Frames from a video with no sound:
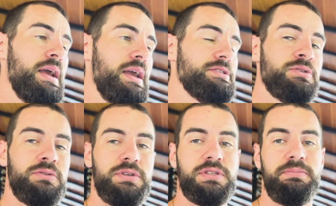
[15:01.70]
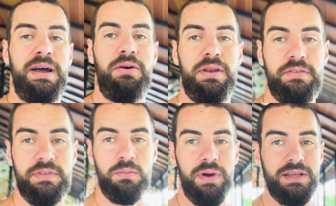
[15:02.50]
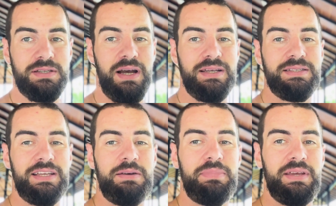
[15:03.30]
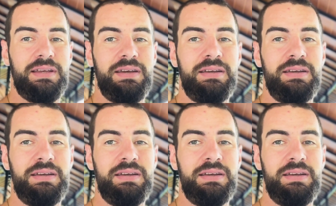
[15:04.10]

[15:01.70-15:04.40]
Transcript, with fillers: it's not just about lifting weights, guys, to get big.